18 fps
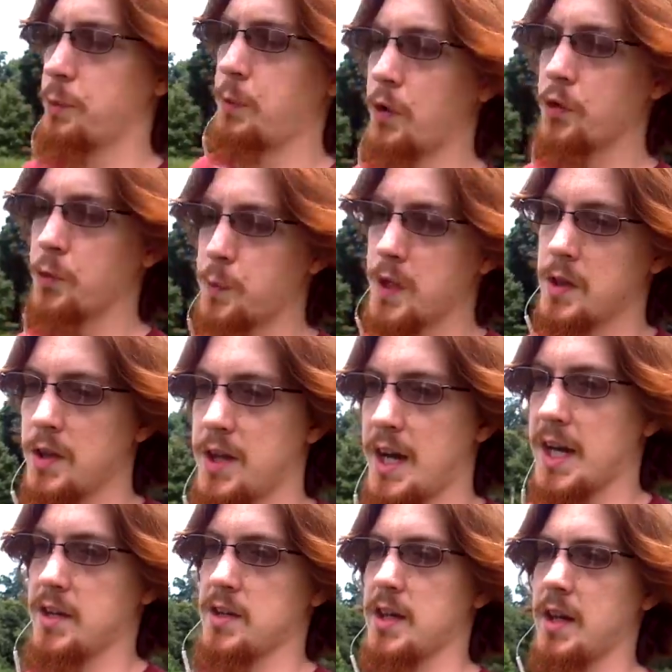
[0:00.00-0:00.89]
be the
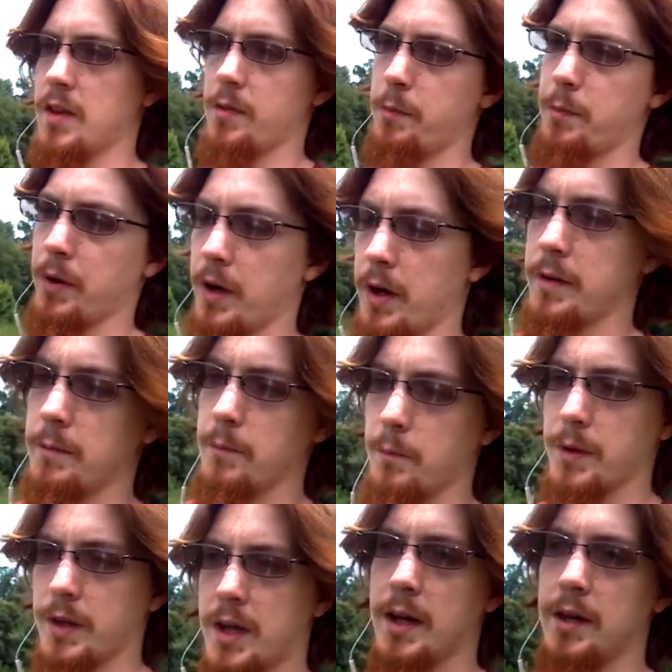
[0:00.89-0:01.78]
19th, but
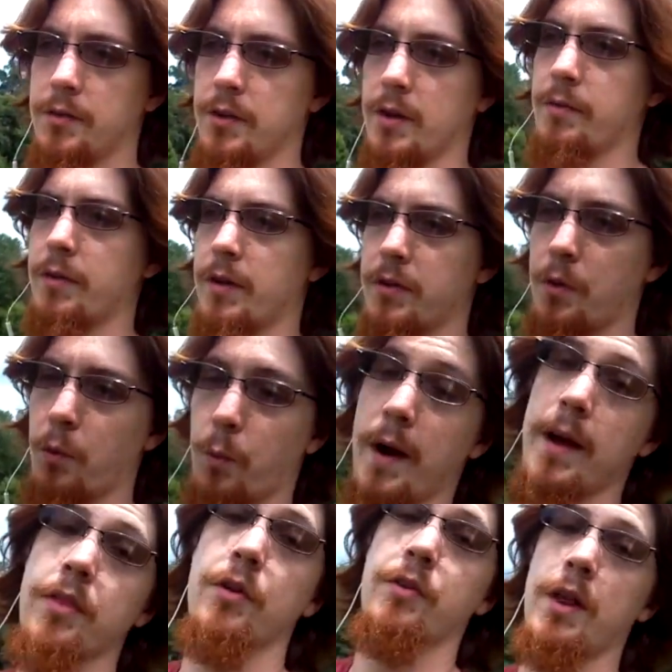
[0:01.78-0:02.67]
because of the weather
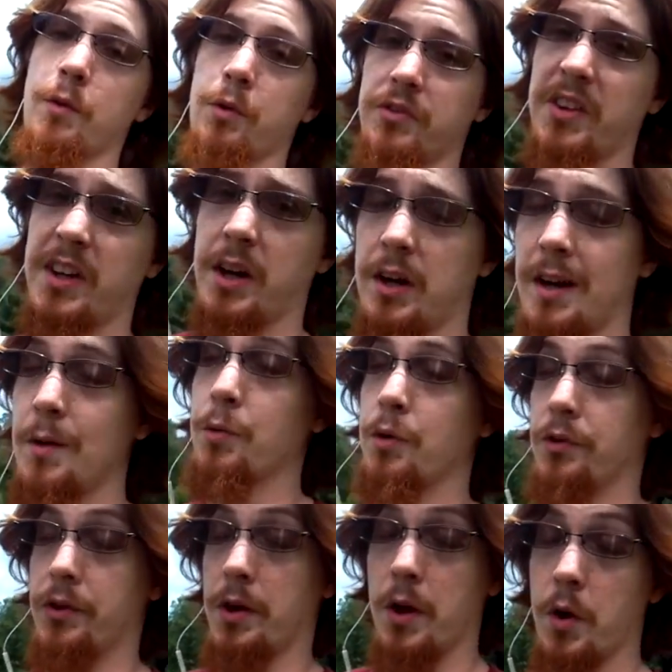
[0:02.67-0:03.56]
that was here, it was
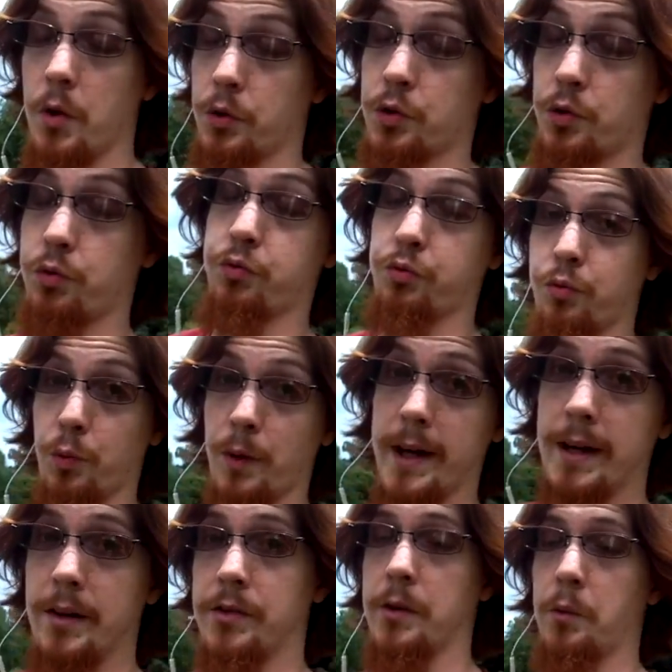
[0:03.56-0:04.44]
crazy
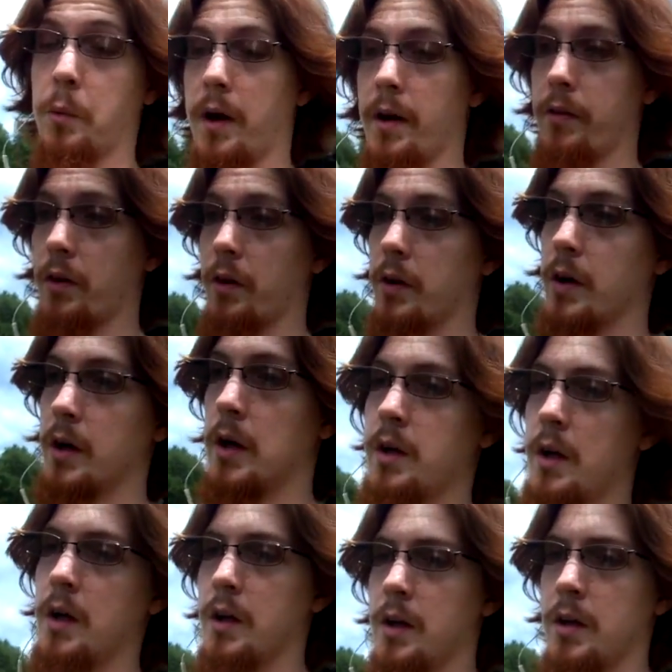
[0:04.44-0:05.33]
weather.
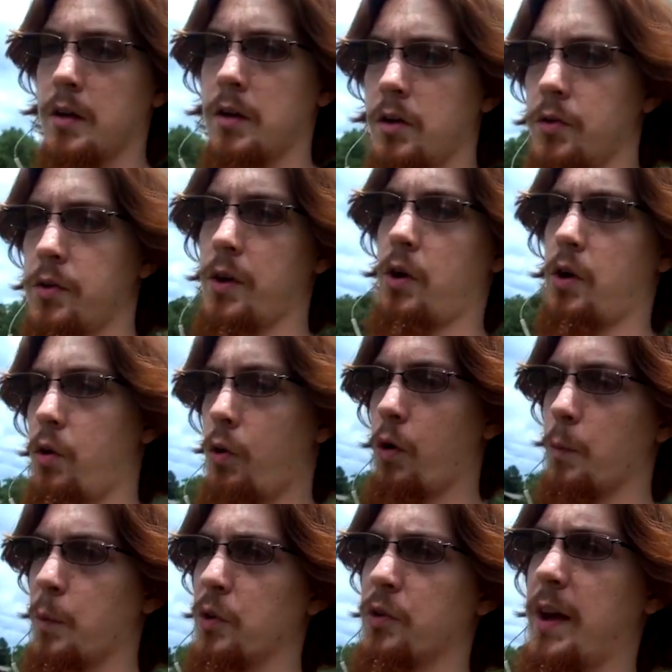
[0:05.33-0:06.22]
It was a horrible
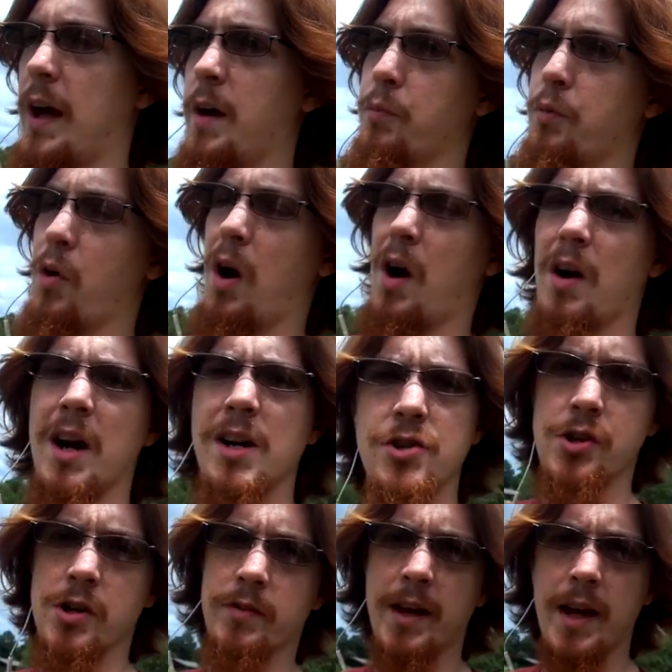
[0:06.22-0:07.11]
downpour. I should have
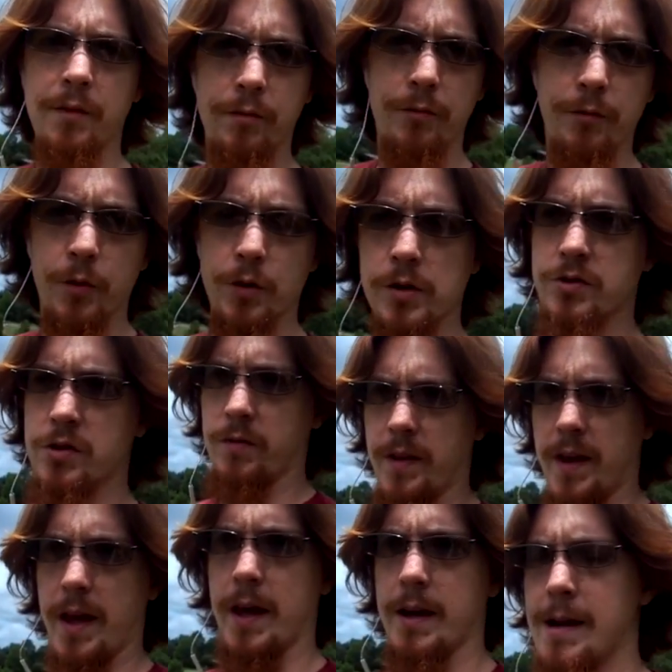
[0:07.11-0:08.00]
gotten footage of that.
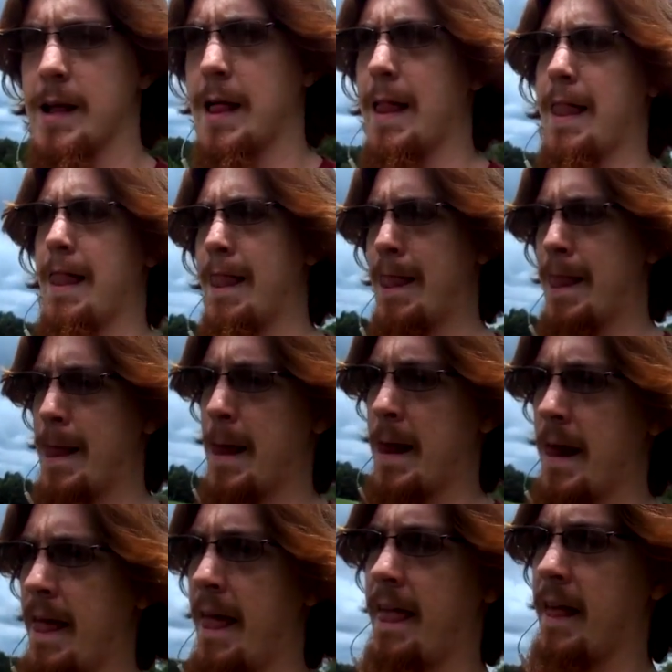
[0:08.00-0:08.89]

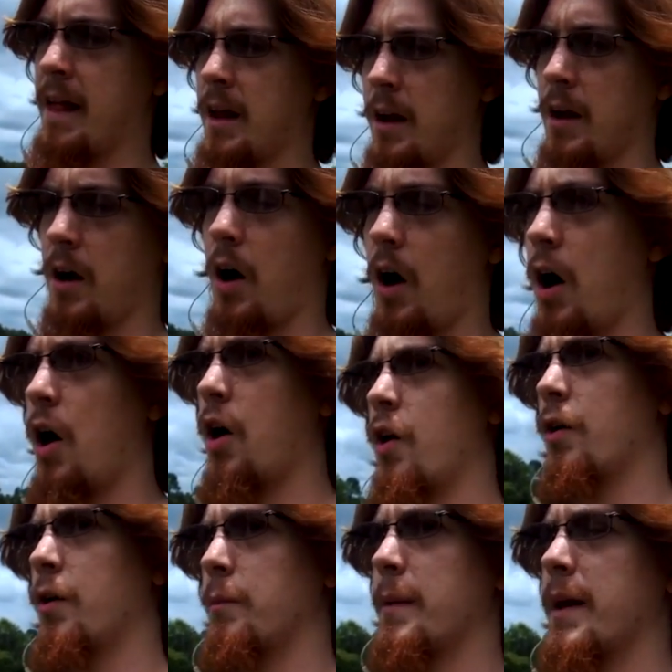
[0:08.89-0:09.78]
Oh
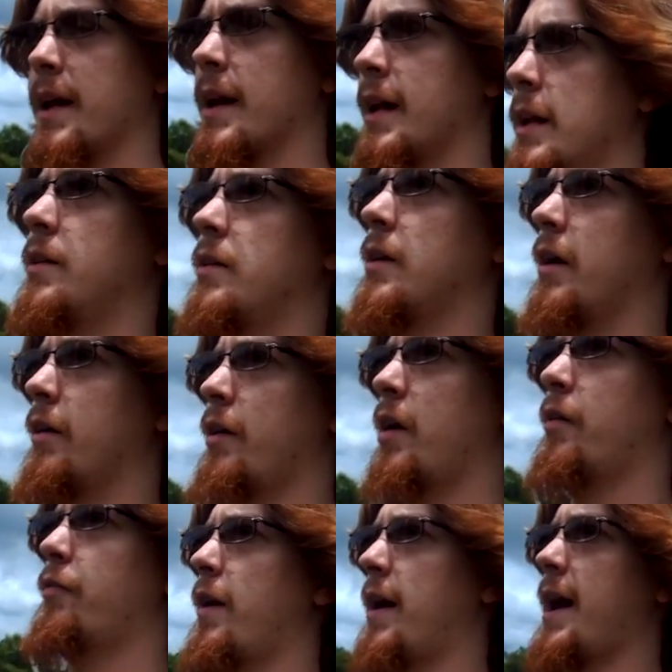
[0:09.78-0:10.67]
man, if I
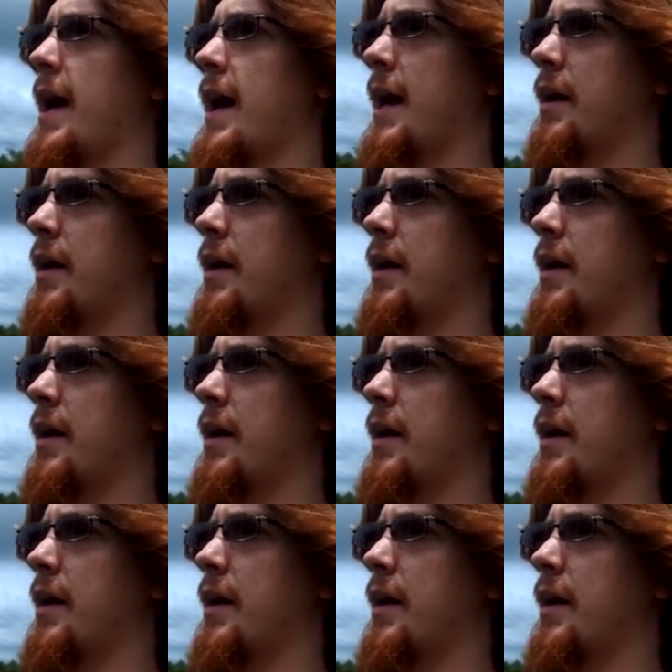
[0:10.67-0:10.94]
had